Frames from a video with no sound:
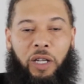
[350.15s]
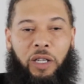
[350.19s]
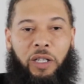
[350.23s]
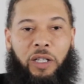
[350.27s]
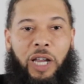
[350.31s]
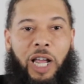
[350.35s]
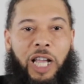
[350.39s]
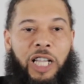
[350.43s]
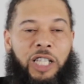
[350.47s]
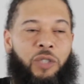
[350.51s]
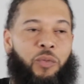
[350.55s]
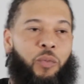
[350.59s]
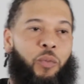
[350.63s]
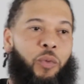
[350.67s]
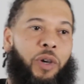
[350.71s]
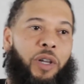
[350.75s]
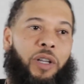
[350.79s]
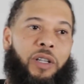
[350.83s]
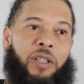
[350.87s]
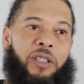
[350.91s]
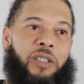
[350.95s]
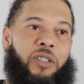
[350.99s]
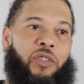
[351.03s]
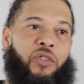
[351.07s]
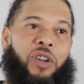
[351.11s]
that's
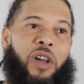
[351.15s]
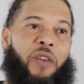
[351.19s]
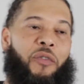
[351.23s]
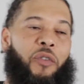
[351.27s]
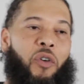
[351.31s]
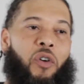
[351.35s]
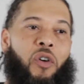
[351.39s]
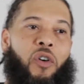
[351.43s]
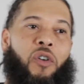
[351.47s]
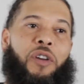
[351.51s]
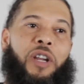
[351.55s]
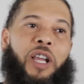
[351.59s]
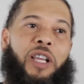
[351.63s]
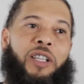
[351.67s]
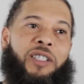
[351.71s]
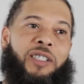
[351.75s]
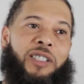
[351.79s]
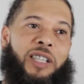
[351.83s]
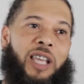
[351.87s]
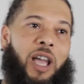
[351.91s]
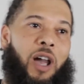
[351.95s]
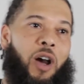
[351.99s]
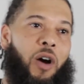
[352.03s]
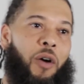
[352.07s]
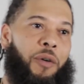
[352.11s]
when you never heard that
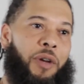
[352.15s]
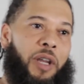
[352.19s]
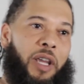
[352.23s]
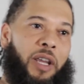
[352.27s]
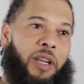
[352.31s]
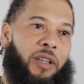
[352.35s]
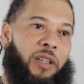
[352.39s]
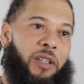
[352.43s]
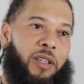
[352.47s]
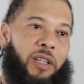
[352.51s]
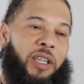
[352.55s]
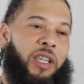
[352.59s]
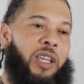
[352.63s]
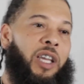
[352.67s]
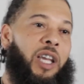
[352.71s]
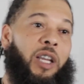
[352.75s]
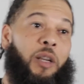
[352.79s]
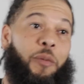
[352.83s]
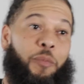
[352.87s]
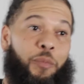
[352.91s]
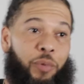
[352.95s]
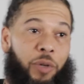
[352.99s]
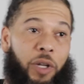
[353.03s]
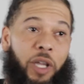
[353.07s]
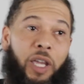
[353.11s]
sound in the Kid
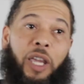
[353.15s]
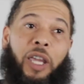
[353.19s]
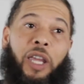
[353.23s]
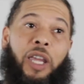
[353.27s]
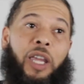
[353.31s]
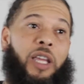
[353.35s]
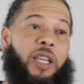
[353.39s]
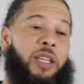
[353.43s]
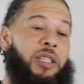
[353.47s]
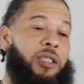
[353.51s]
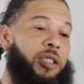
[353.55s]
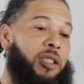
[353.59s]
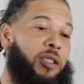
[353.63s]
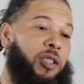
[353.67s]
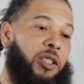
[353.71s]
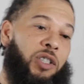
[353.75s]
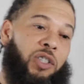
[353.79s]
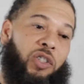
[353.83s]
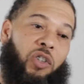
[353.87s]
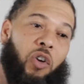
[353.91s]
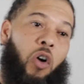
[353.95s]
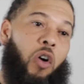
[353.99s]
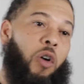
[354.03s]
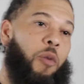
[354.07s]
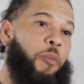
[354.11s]
and Plays and the
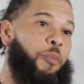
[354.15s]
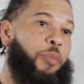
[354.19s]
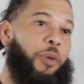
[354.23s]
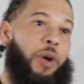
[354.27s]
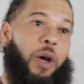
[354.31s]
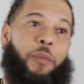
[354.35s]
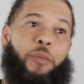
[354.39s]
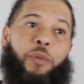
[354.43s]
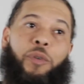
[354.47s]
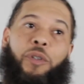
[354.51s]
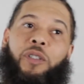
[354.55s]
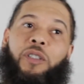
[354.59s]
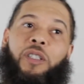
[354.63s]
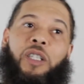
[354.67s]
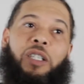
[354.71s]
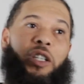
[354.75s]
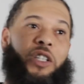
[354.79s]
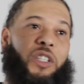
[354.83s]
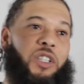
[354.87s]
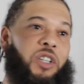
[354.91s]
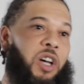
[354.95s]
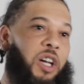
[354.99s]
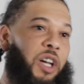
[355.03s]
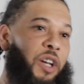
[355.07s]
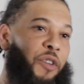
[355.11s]
Salt and Peppers and the
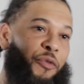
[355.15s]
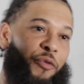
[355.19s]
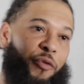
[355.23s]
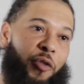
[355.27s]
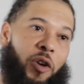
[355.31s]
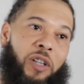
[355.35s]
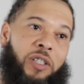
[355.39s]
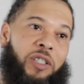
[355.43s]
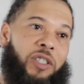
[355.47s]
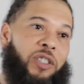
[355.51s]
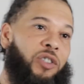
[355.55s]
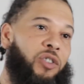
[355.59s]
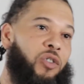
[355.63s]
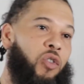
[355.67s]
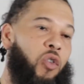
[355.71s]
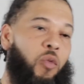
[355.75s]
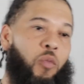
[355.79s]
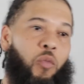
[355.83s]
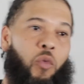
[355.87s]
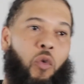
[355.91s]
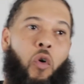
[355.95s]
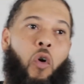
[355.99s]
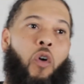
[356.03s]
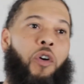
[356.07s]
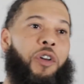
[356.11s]
Dougie Freshes no
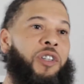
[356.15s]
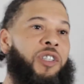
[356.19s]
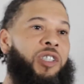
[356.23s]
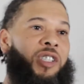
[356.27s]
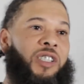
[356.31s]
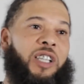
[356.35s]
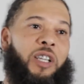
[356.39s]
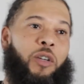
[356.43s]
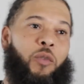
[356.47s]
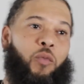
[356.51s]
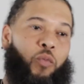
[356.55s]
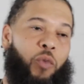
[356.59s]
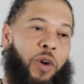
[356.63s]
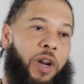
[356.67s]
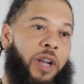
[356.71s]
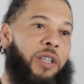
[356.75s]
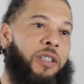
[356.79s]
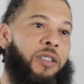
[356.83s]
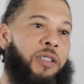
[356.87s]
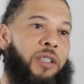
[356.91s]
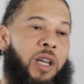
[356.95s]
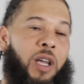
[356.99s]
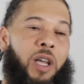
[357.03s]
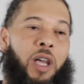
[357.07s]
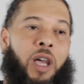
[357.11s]
more, the Slick
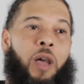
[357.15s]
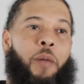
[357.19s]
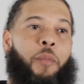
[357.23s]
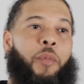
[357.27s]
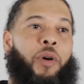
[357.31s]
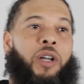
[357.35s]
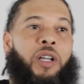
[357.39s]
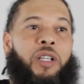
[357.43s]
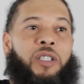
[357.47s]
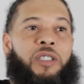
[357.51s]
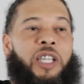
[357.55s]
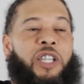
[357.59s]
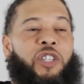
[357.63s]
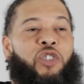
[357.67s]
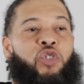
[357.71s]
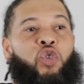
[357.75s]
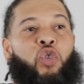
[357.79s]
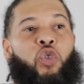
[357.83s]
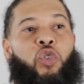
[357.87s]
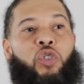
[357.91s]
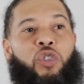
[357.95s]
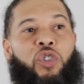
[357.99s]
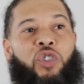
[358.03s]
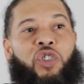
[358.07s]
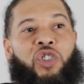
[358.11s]
Bricks, because they
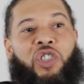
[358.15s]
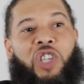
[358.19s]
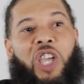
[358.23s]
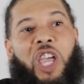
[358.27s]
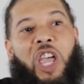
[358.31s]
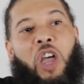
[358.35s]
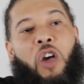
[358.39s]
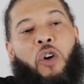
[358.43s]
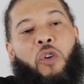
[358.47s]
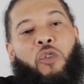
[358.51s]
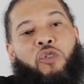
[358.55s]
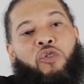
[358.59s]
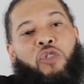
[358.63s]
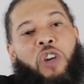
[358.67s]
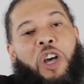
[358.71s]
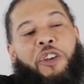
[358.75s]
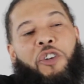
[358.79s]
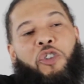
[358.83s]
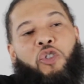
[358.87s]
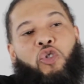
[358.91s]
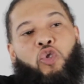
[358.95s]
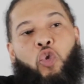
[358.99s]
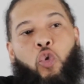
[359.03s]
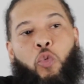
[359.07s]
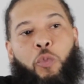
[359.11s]
took the sound, tried
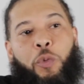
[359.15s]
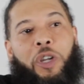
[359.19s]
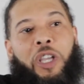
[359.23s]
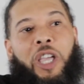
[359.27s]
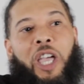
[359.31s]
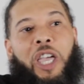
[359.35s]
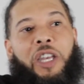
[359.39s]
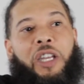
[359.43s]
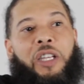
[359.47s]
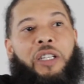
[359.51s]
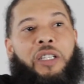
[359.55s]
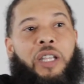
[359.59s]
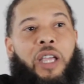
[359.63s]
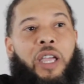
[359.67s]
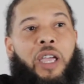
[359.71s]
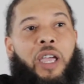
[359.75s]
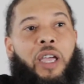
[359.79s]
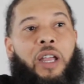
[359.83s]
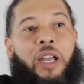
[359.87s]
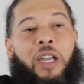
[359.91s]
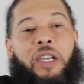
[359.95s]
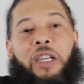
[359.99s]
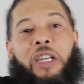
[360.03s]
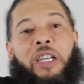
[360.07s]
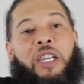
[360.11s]
to duplicate it
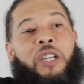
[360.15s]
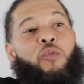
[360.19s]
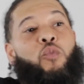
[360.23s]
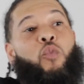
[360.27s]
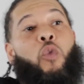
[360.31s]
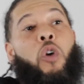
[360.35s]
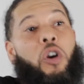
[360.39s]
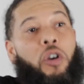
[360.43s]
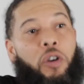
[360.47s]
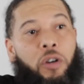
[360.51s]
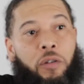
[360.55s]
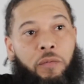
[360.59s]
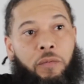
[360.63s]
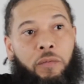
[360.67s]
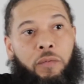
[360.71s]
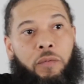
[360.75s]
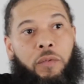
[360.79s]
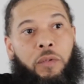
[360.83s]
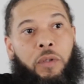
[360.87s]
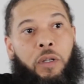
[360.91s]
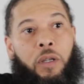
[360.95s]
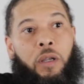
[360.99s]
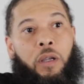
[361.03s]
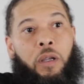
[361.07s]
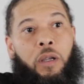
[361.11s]
there, and didn't work.
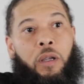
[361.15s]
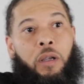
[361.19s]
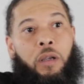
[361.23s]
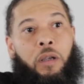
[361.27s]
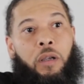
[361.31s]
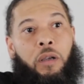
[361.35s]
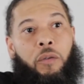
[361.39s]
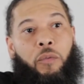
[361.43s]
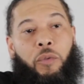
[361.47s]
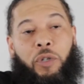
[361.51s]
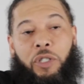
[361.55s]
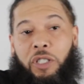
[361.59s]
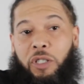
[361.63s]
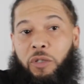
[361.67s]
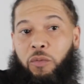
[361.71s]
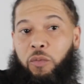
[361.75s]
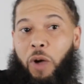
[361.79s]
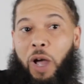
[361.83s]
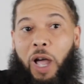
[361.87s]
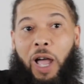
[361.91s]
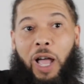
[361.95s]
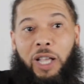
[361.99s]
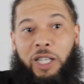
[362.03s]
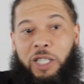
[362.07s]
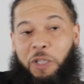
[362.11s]
Yeah. Which is
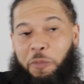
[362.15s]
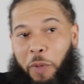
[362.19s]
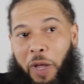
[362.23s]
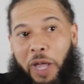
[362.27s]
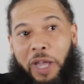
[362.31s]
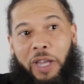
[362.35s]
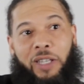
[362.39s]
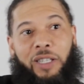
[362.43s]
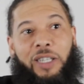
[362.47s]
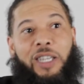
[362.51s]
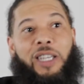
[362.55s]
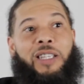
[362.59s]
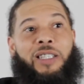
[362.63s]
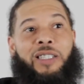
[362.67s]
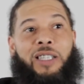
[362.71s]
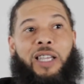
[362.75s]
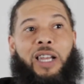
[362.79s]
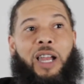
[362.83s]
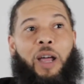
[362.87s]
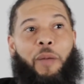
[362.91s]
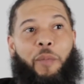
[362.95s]
why Spike Lee said,